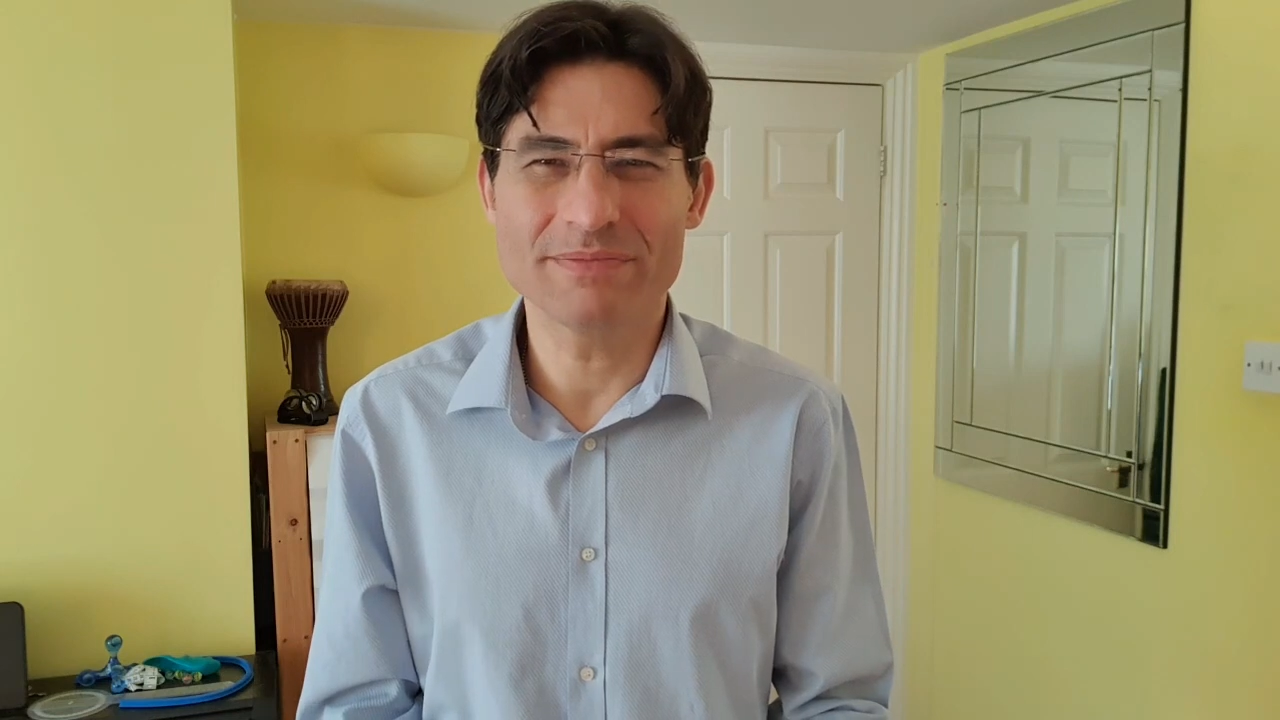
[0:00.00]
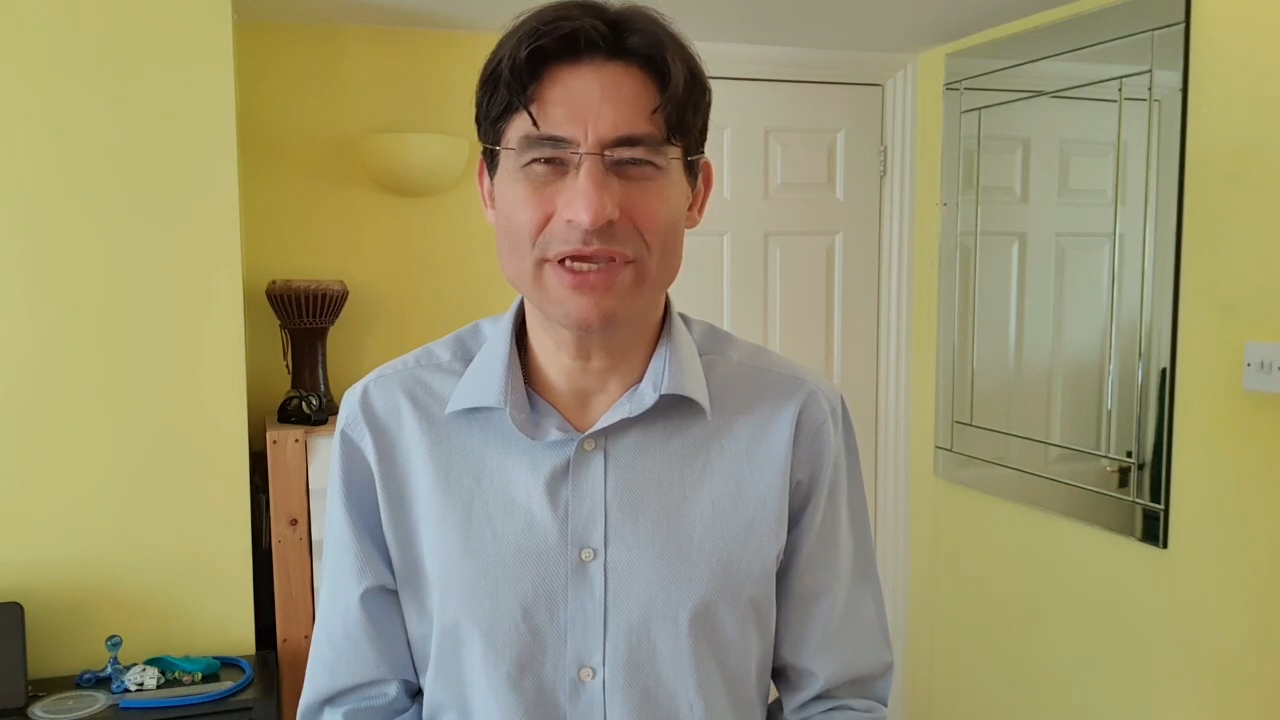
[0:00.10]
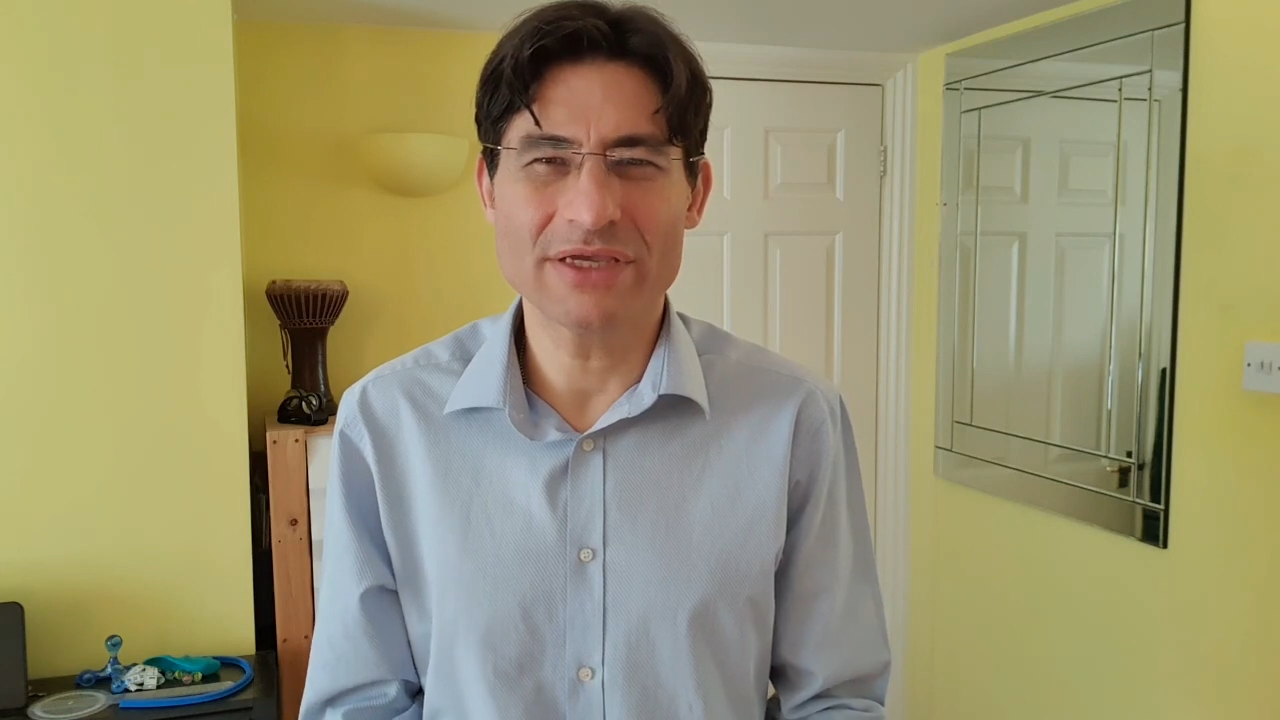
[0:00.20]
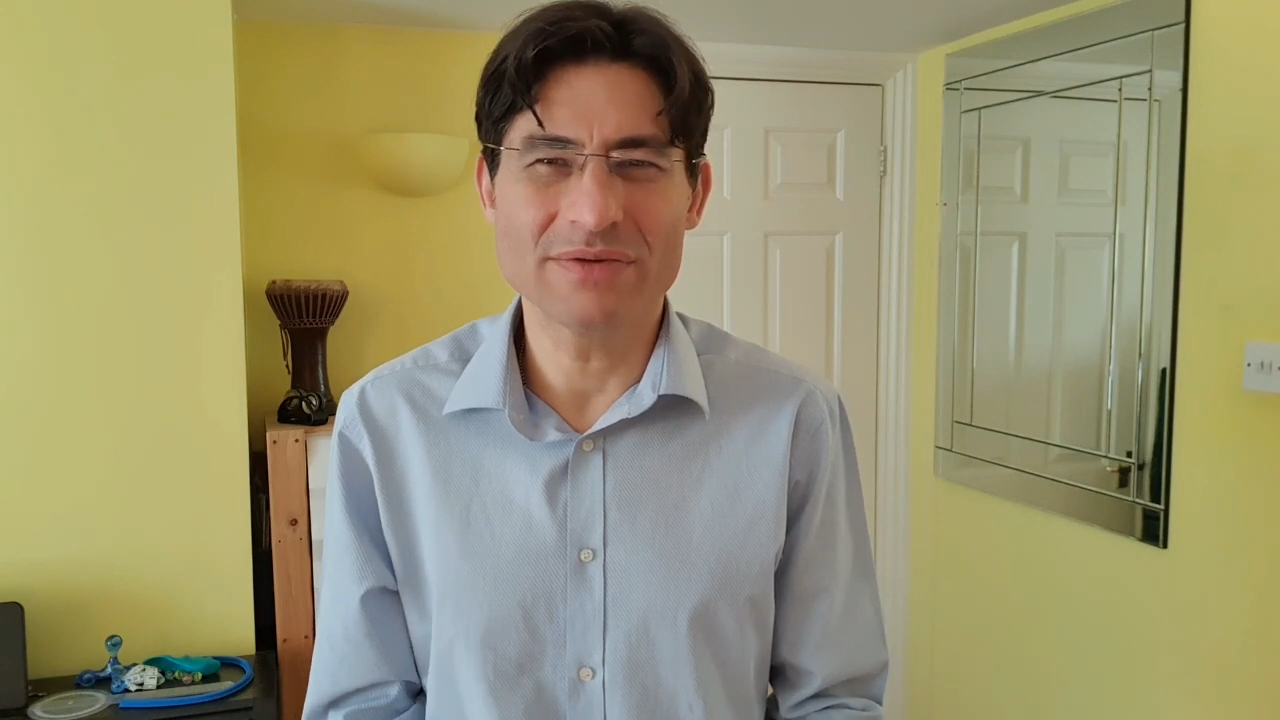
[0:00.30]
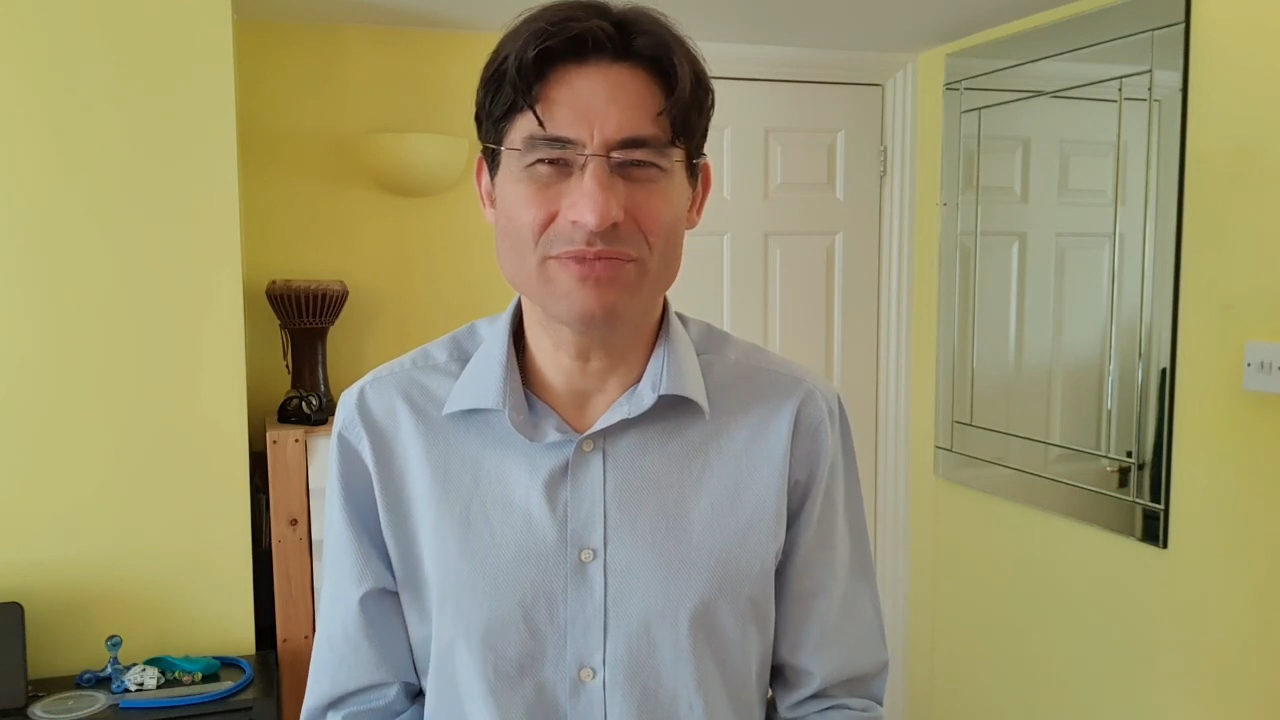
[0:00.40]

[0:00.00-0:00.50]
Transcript: making